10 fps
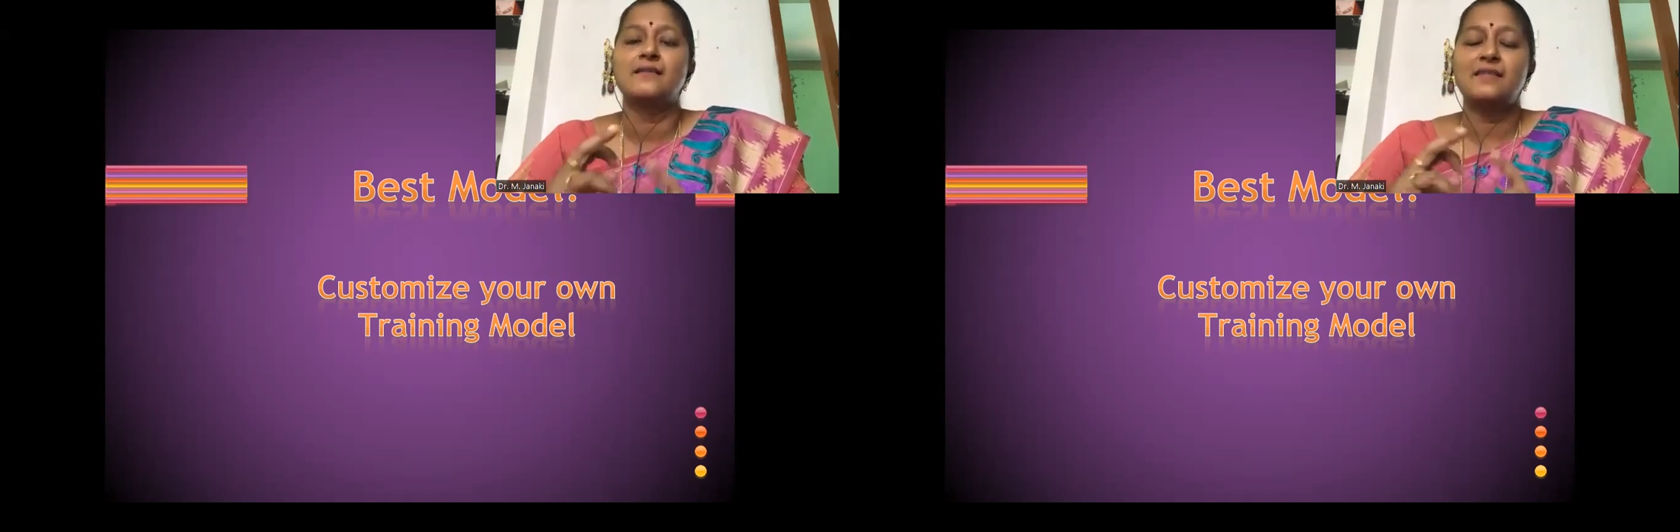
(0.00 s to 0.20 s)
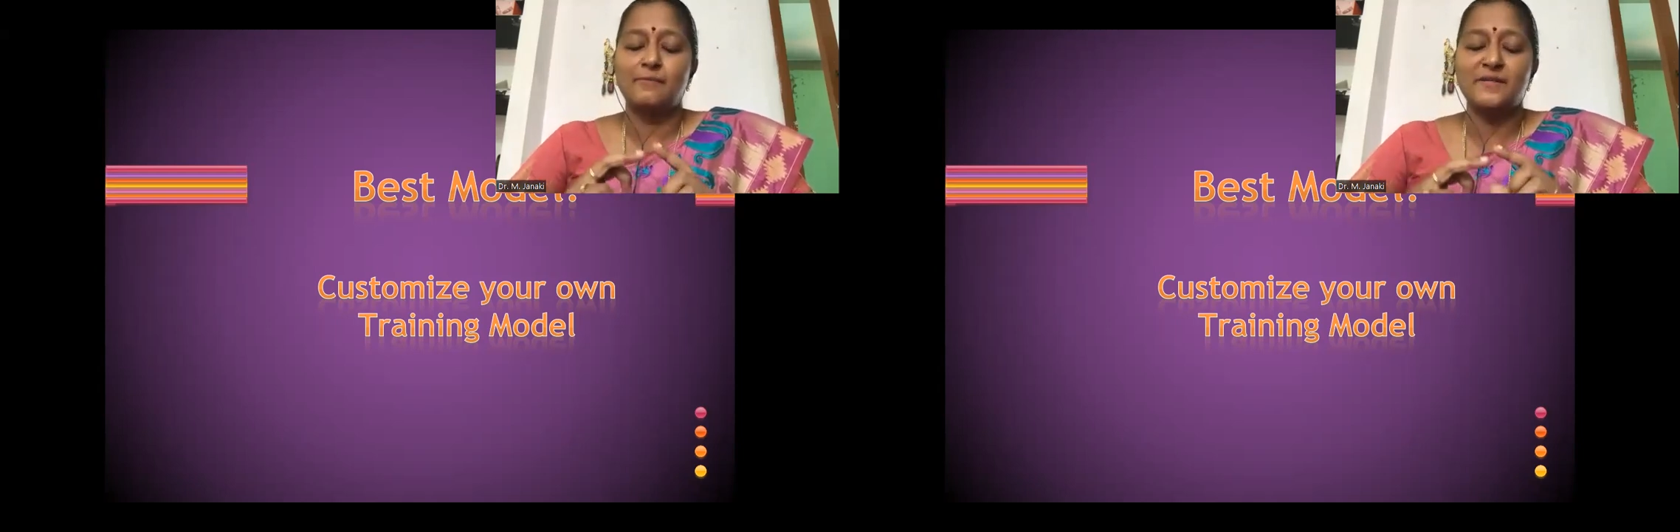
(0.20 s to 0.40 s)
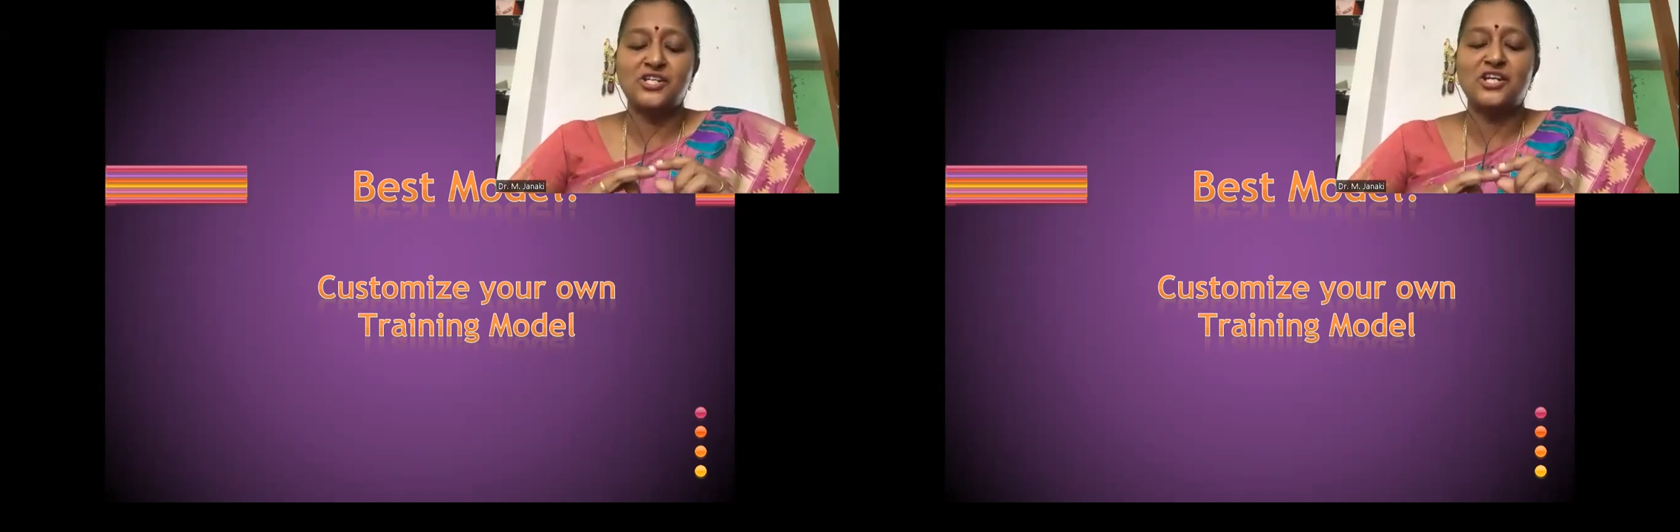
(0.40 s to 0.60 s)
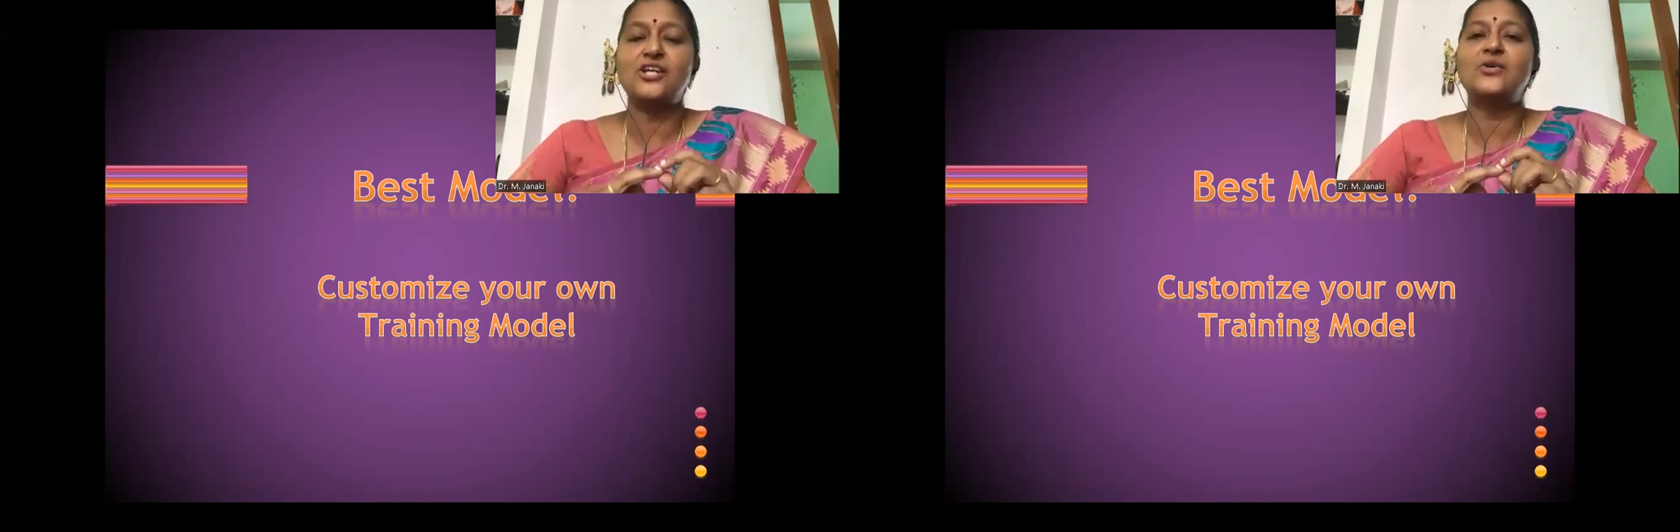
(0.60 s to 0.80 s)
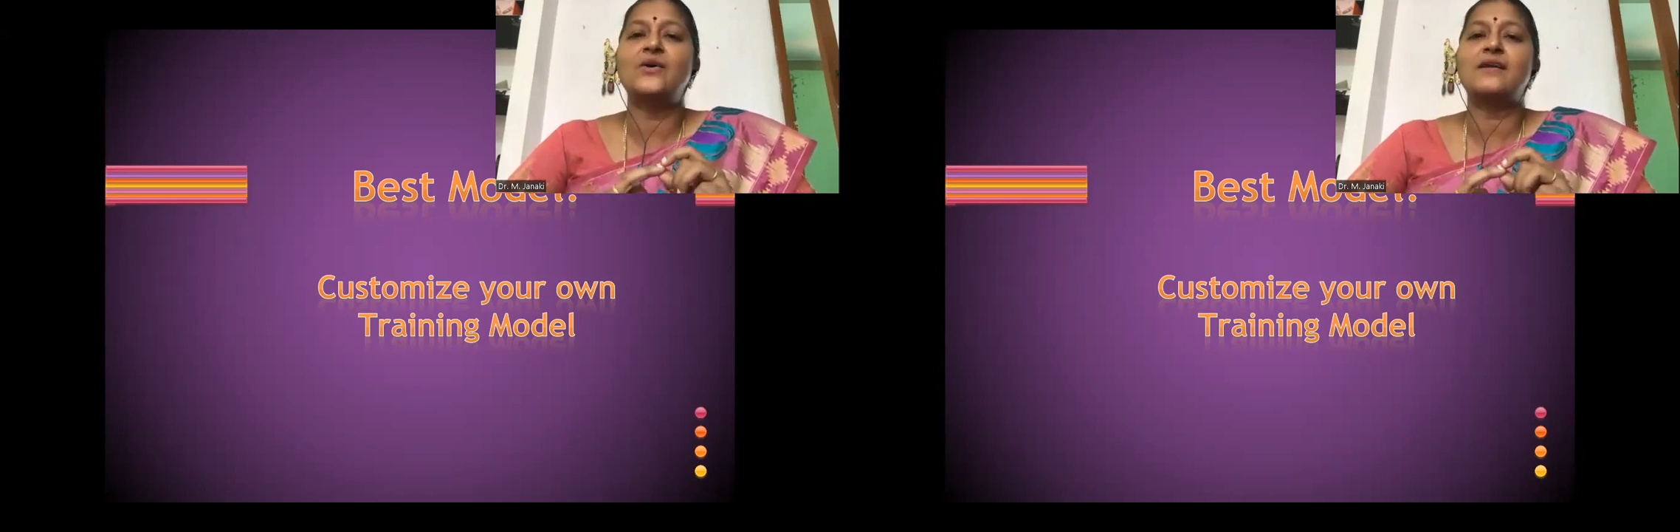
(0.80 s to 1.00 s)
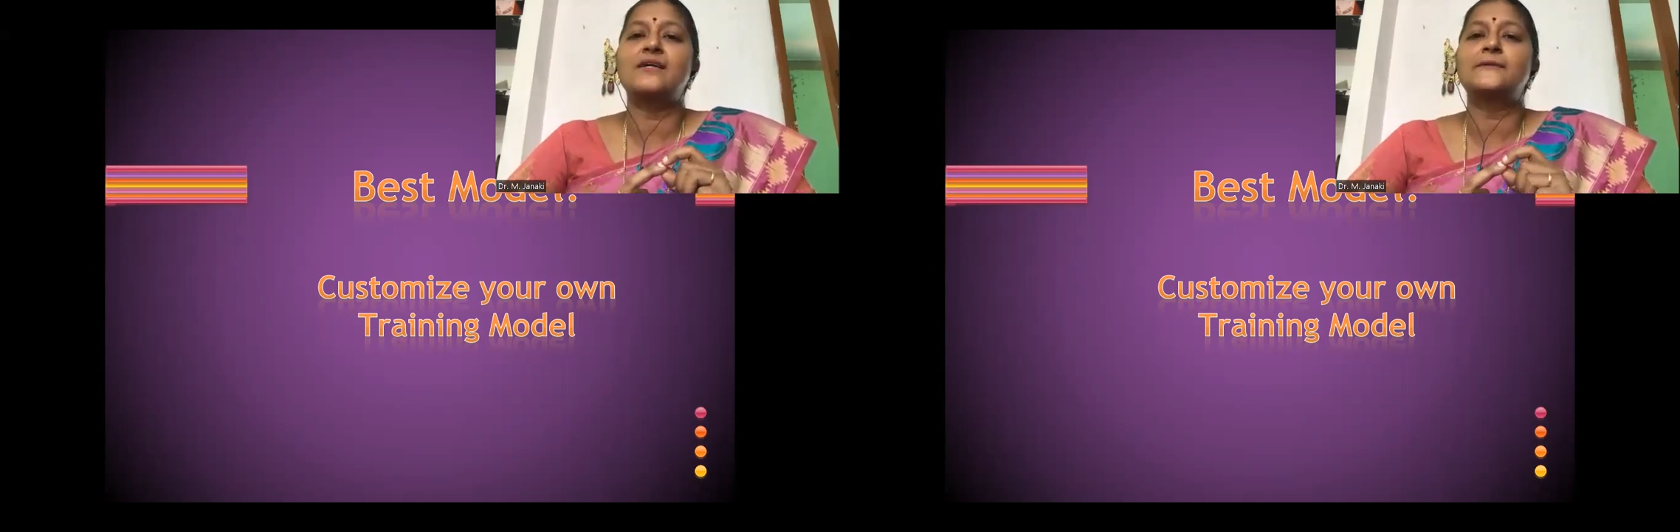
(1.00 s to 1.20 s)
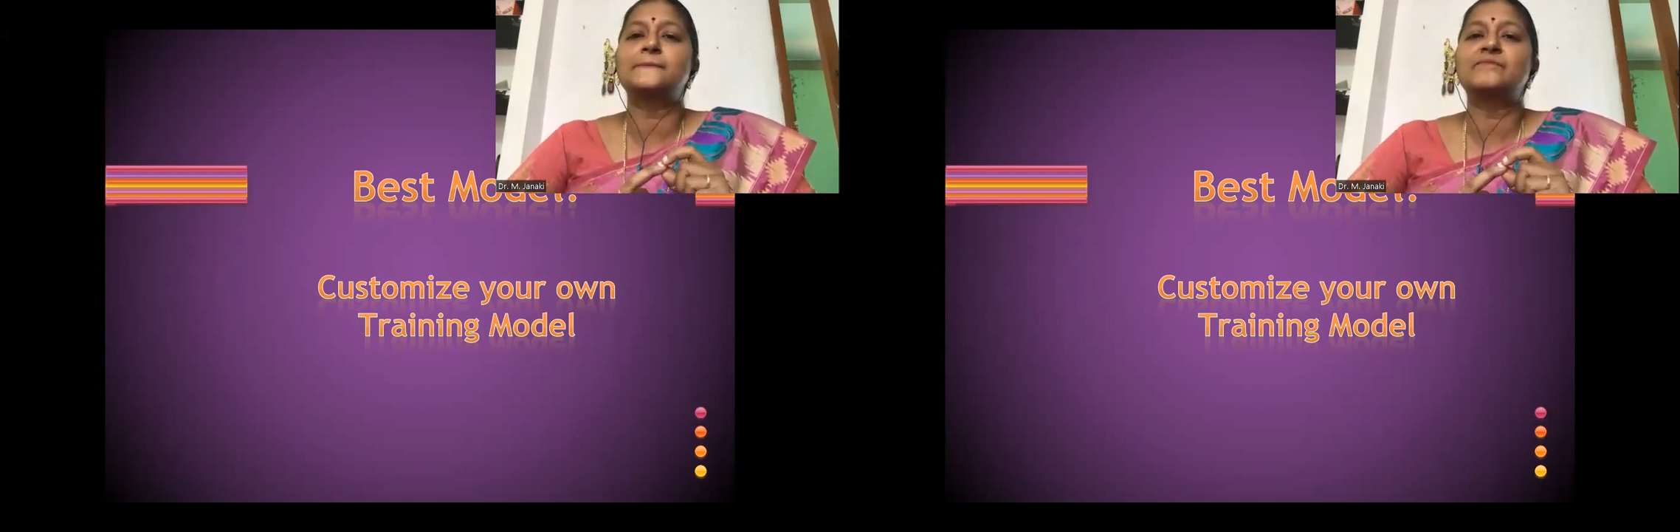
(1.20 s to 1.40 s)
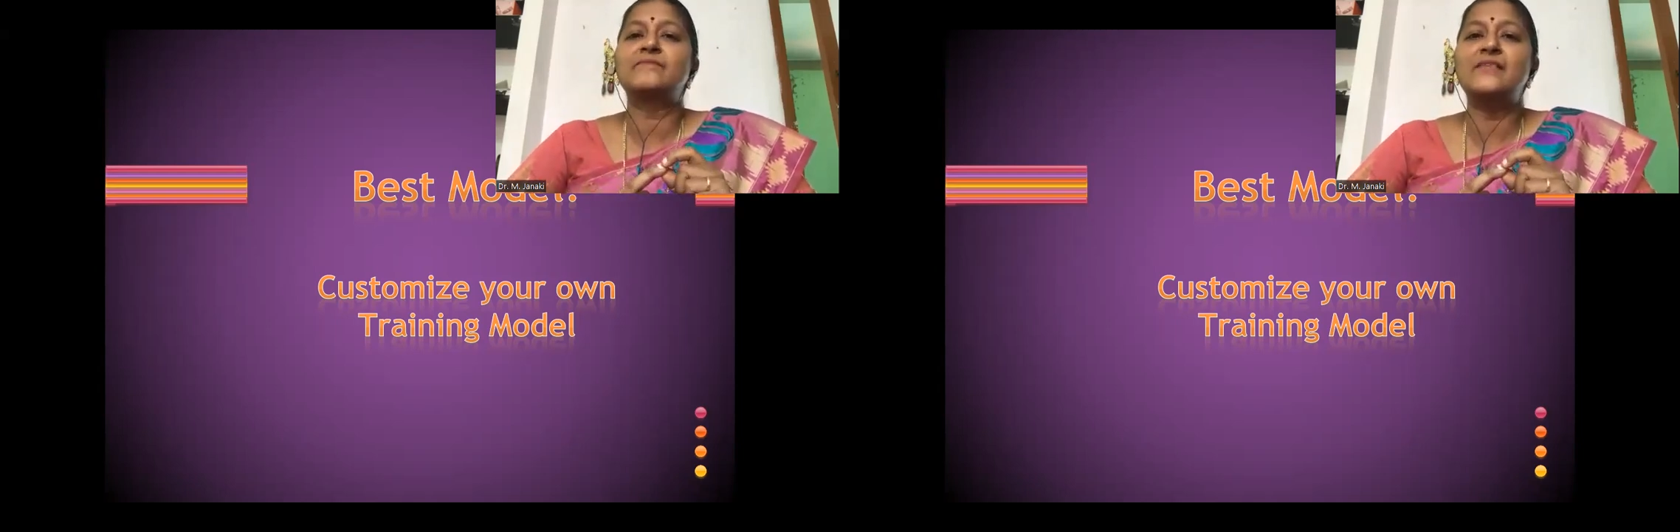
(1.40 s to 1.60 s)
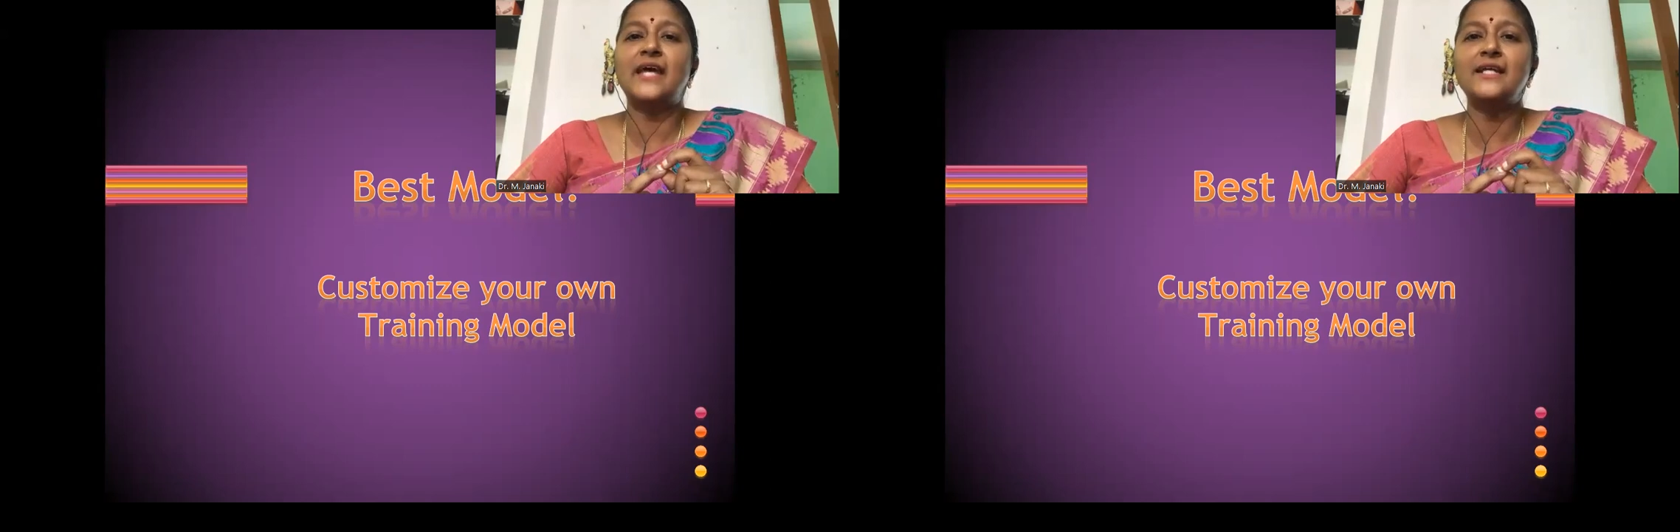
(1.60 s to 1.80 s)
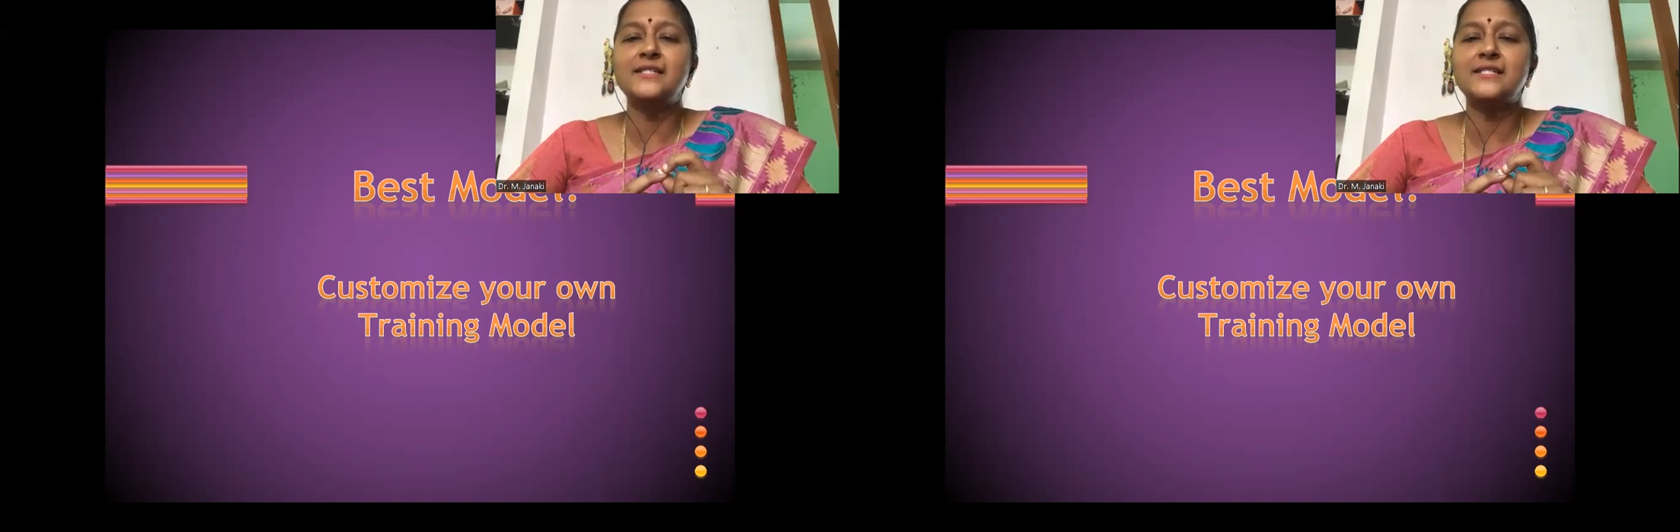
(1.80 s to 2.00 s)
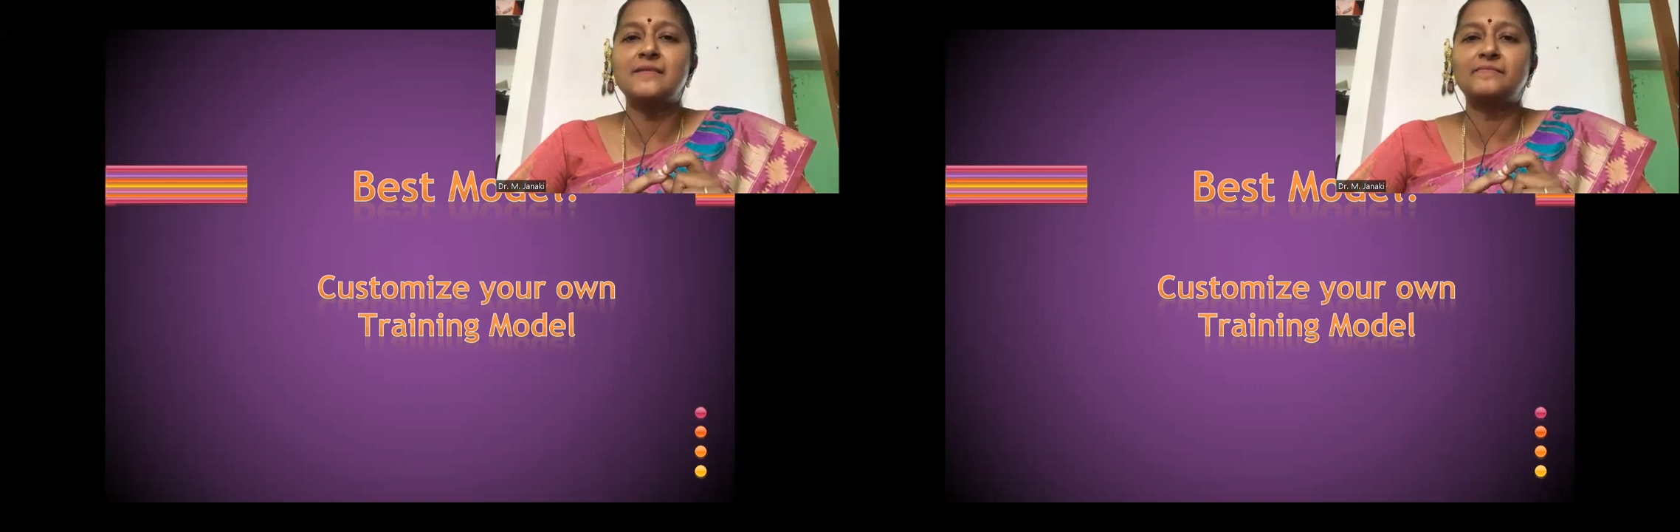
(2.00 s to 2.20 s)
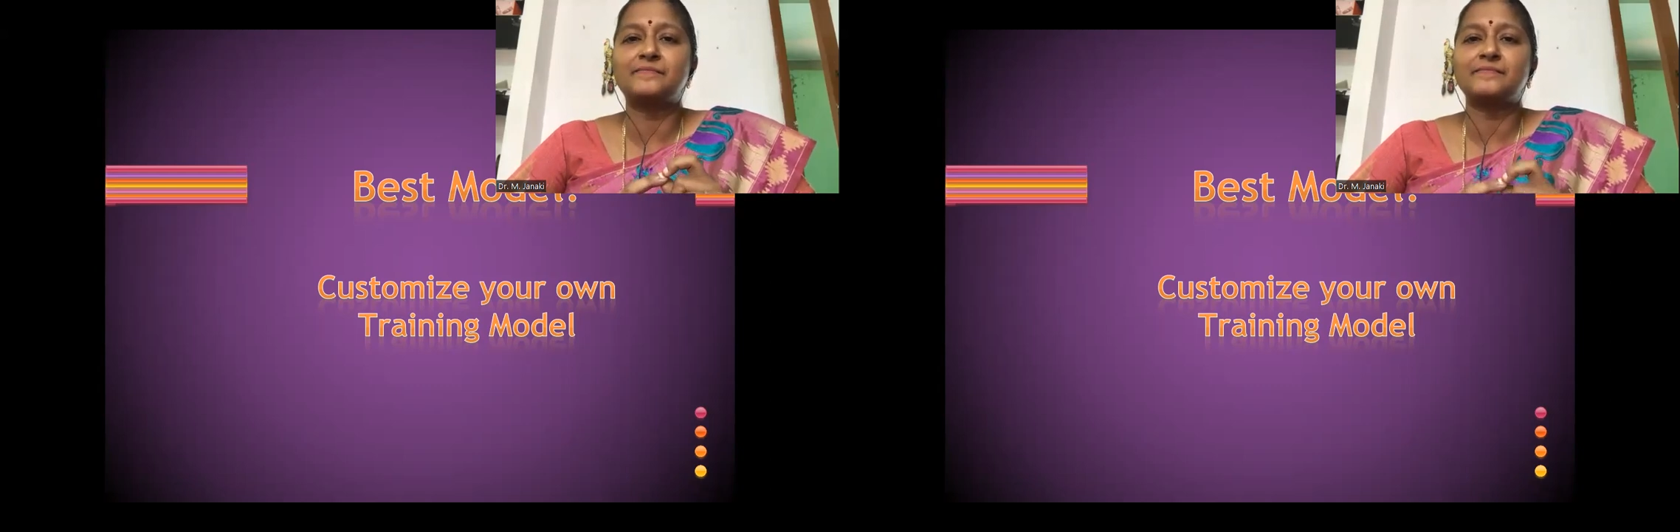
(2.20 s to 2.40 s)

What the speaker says: They will be checking your nails.